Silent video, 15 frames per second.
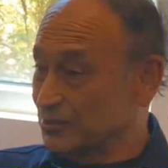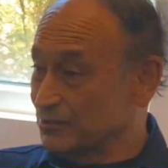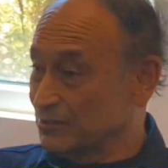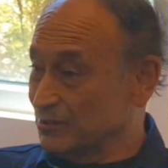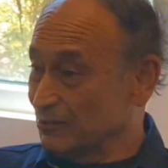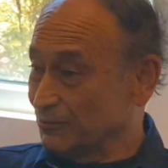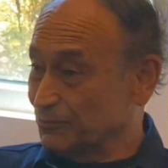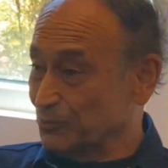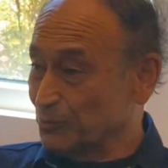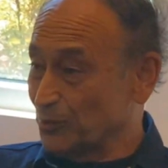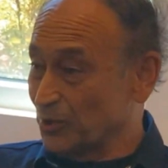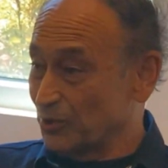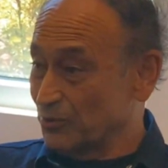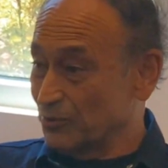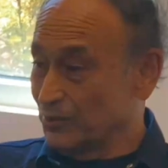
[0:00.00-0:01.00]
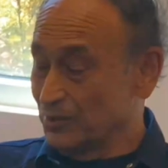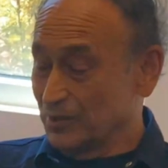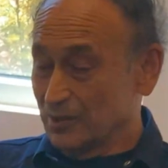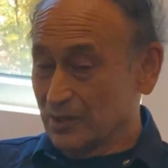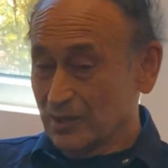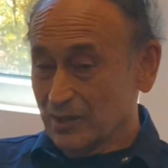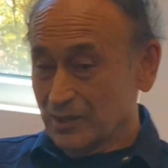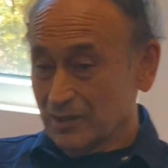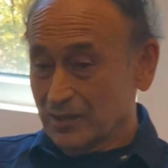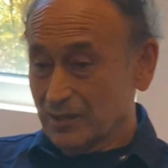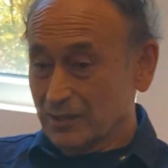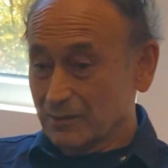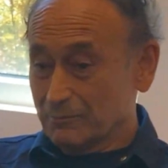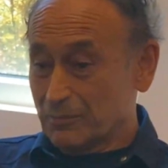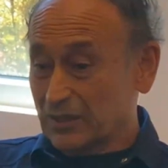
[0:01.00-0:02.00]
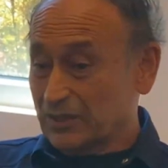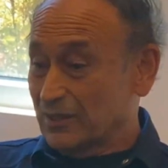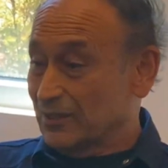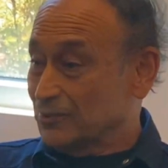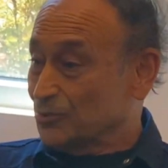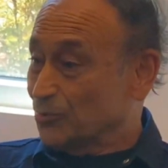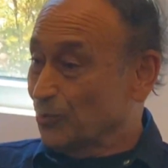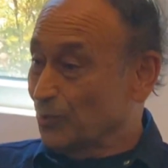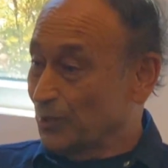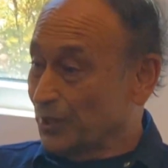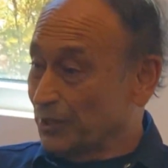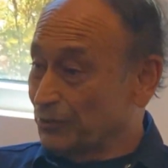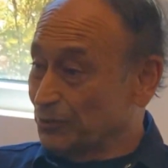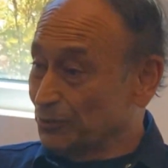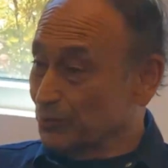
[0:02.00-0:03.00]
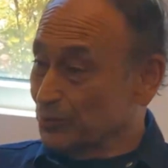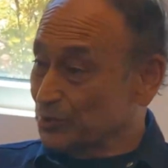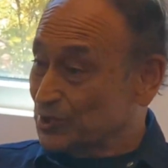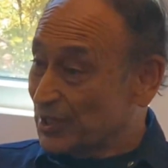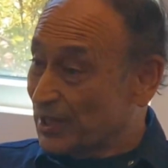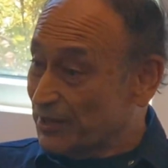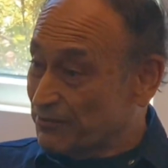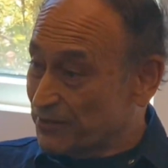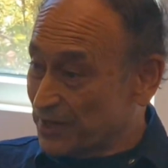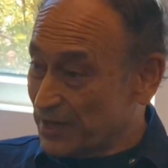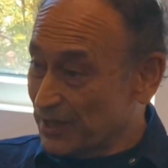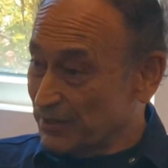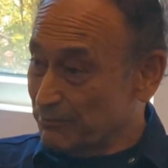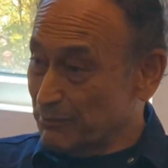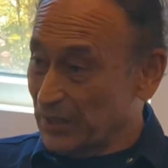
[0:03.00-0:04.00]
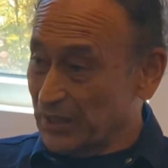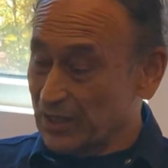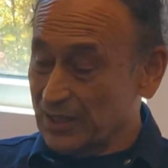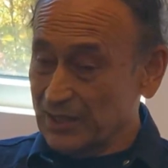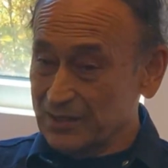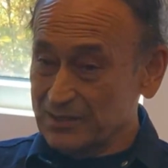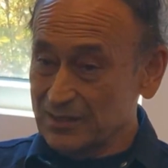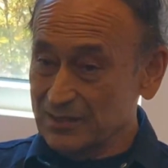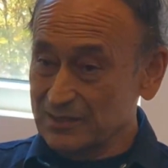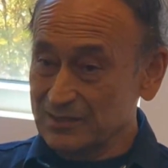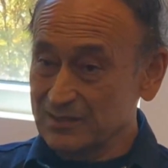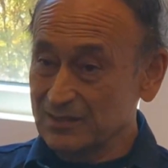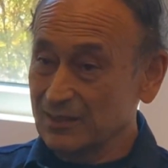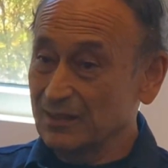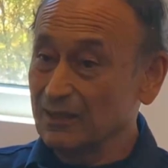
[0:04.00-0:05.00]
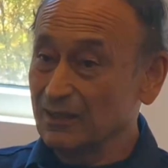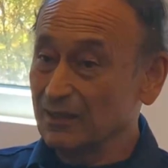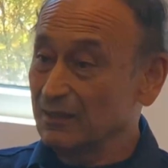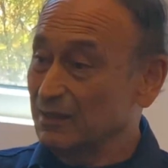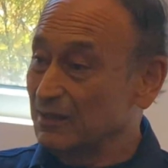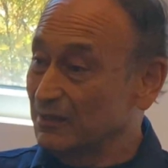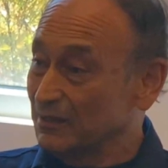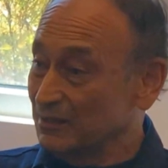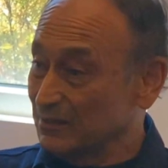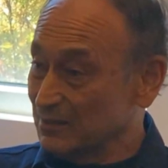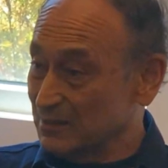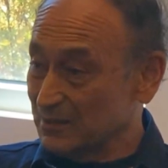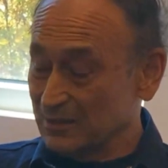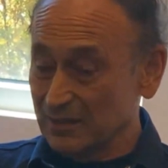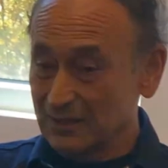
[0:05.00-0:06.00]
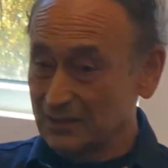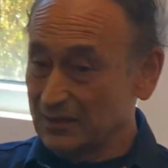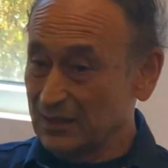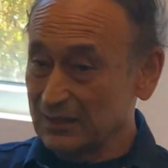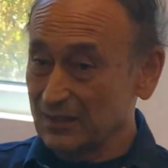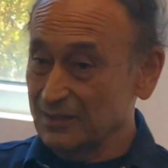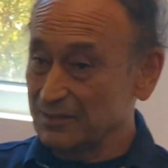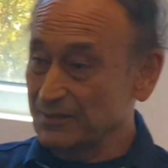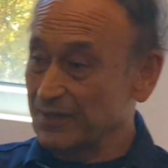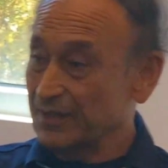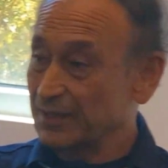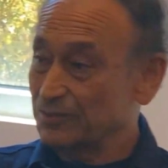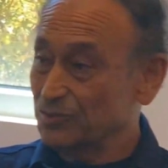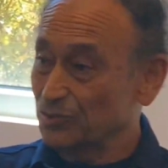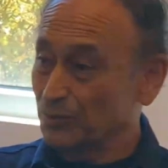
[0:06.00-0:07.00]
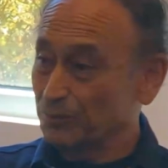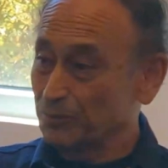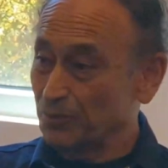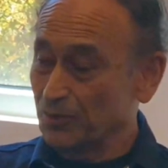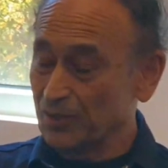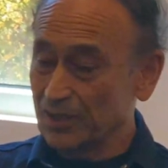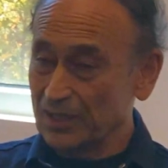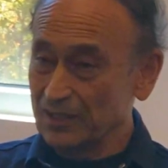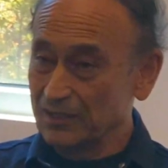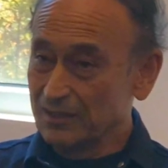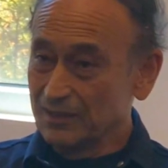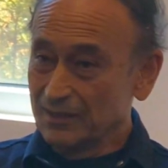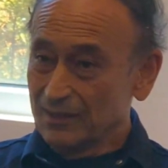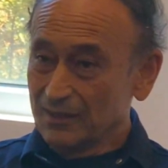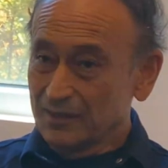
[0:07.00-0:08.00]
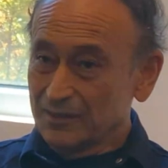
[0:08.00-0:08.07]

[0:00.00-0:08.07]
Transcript: teachers of tomorrow, uh, but they are sold into slavery in many cases, little girls uh, that are treated so poorly.